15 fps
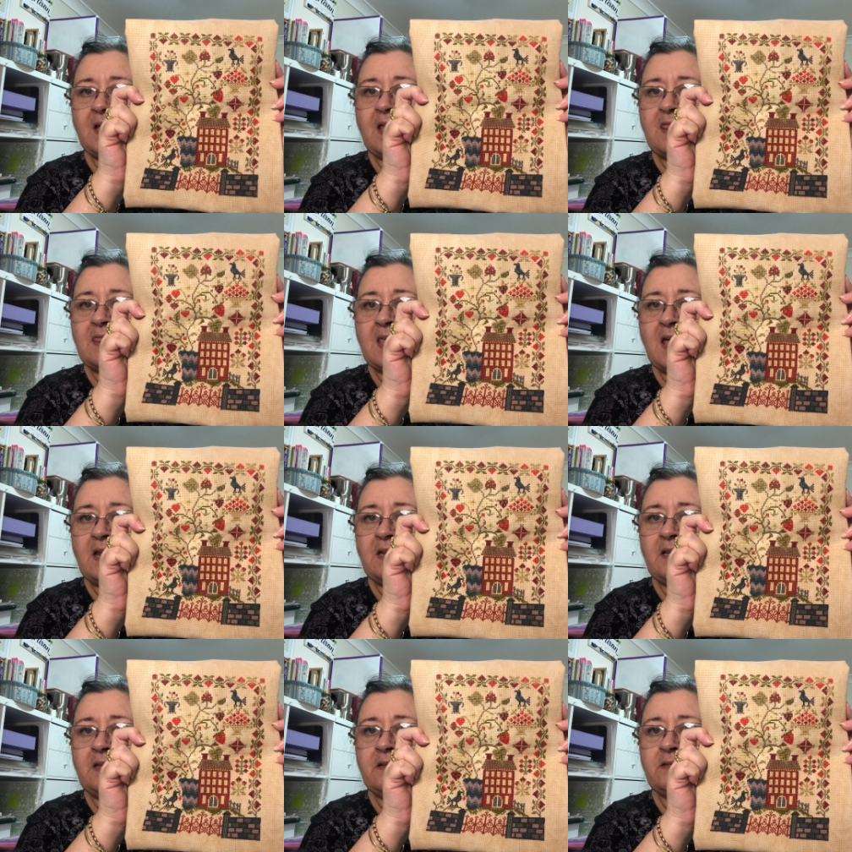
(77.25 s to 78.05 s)
And
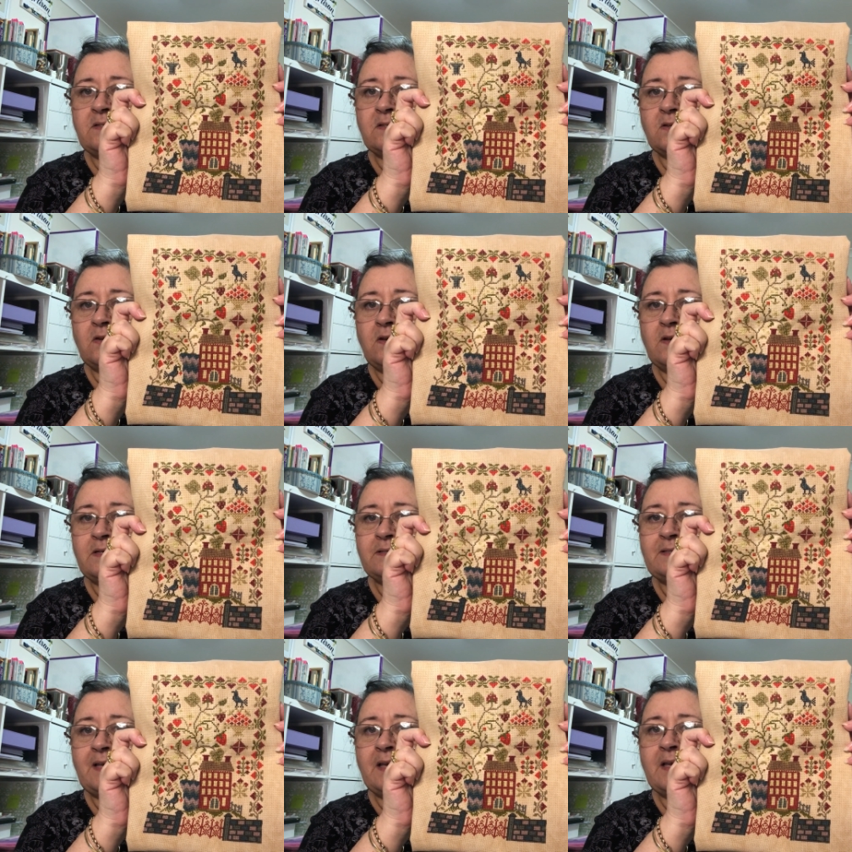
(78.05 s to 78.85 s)
that is
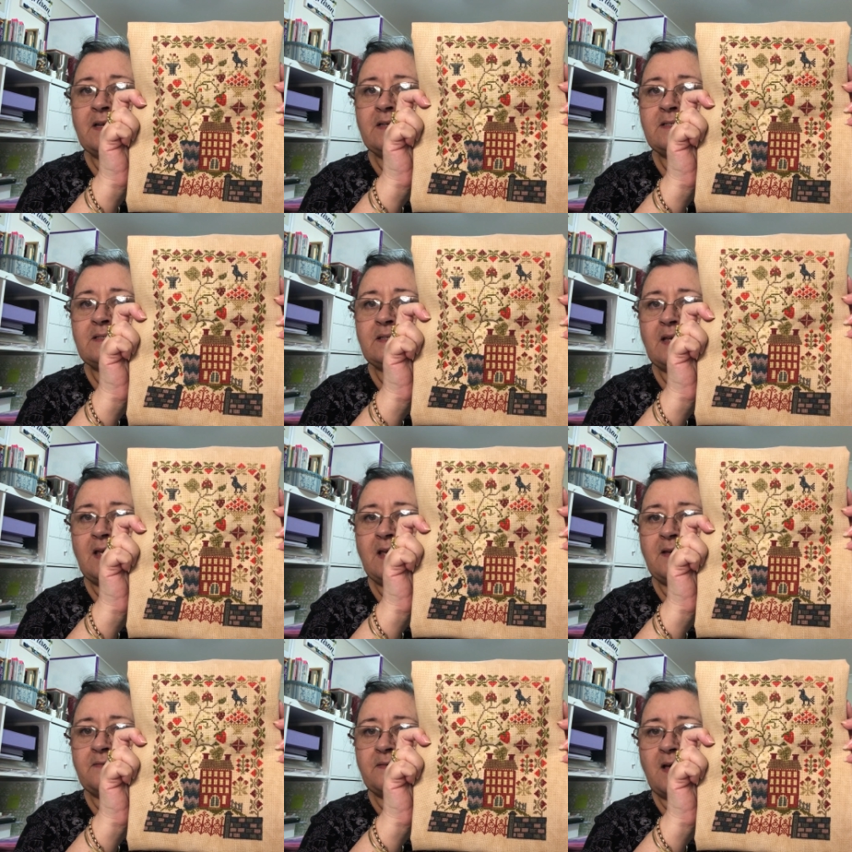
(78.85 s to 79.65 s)
her second
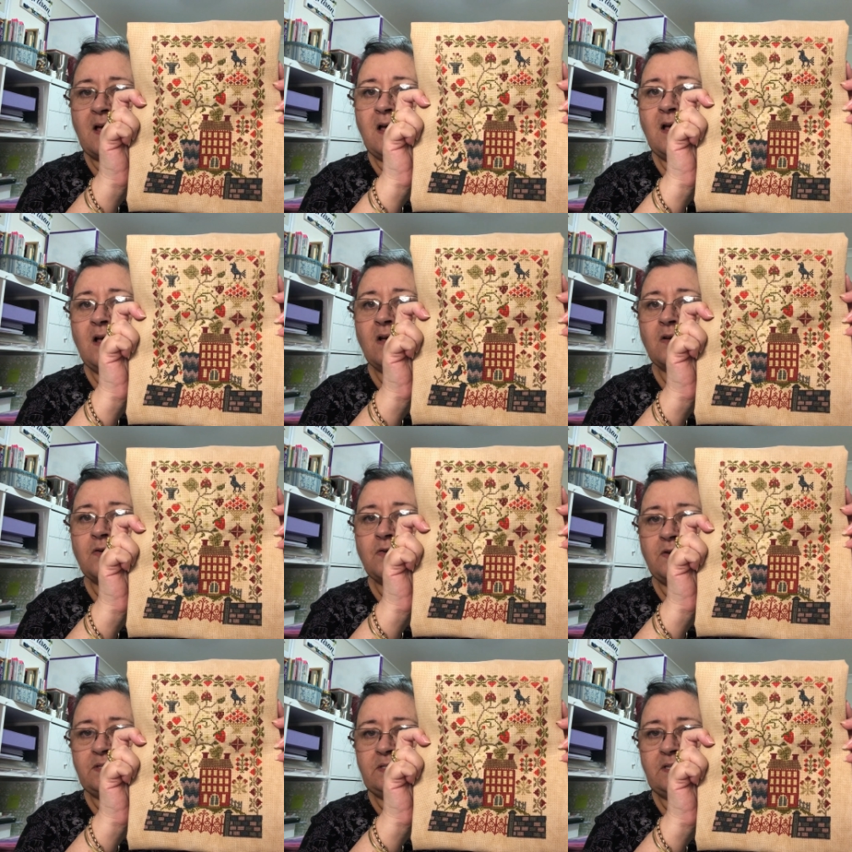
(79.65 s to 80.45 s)
ever
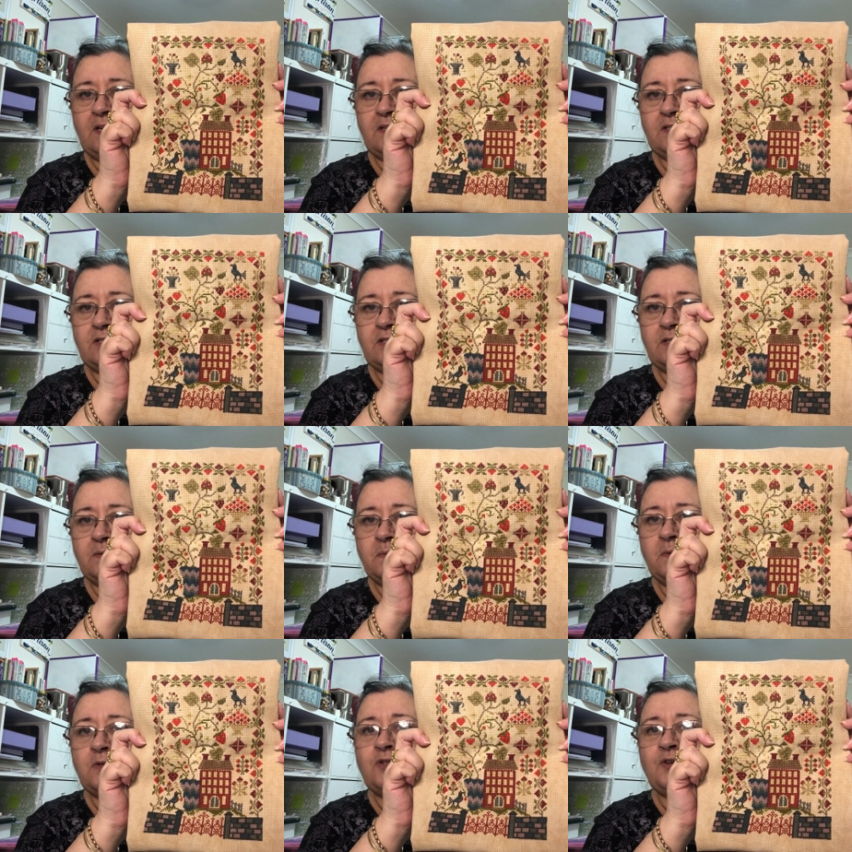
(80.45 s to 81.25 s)
cross stitch.
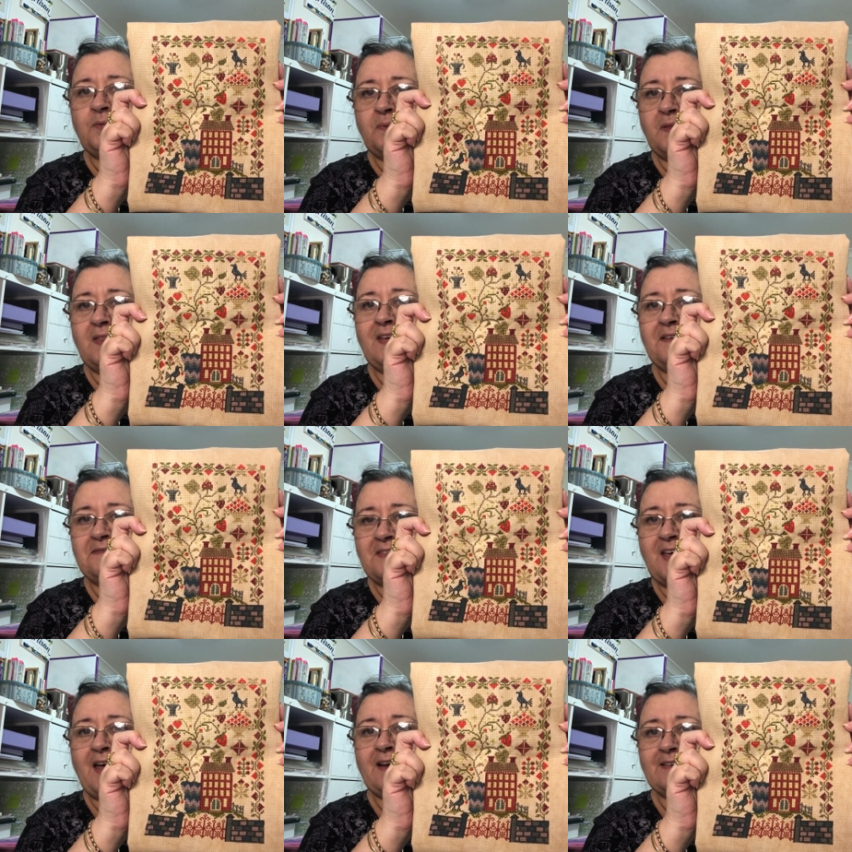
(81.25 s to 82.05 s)
Would you
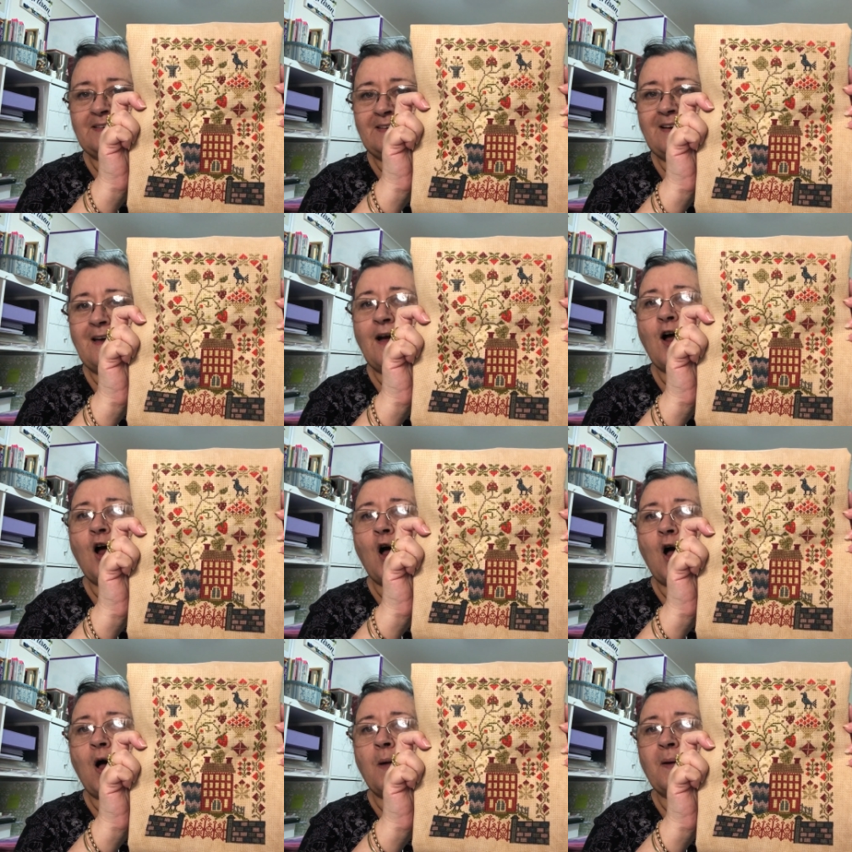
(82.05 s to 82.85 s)
believe that?
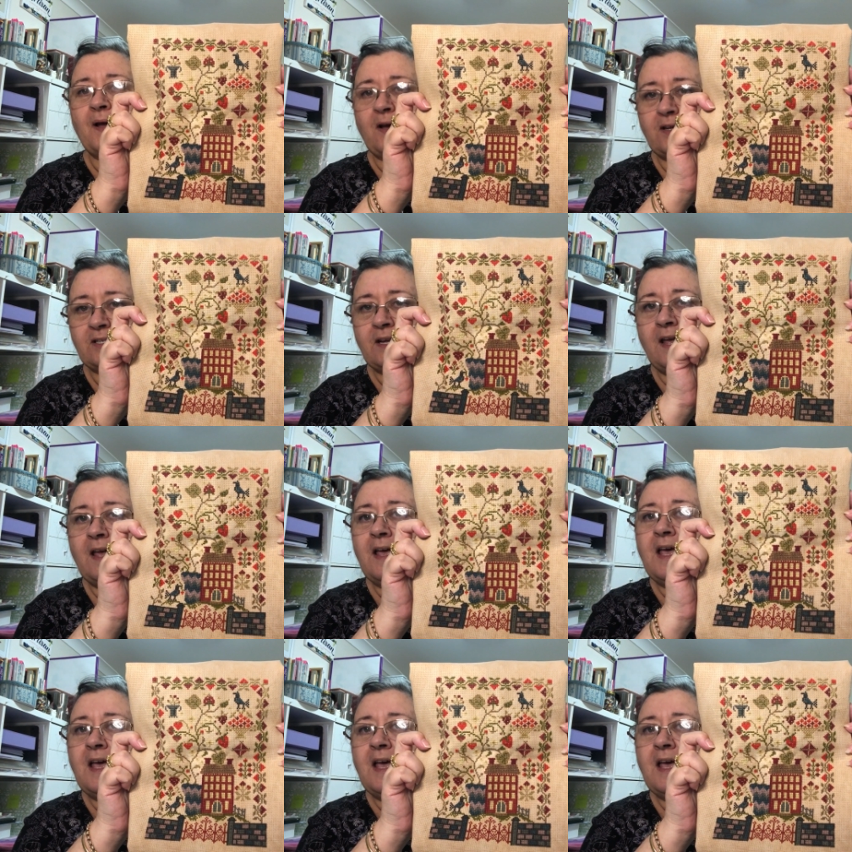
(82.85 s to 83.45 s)
Oh my gosh.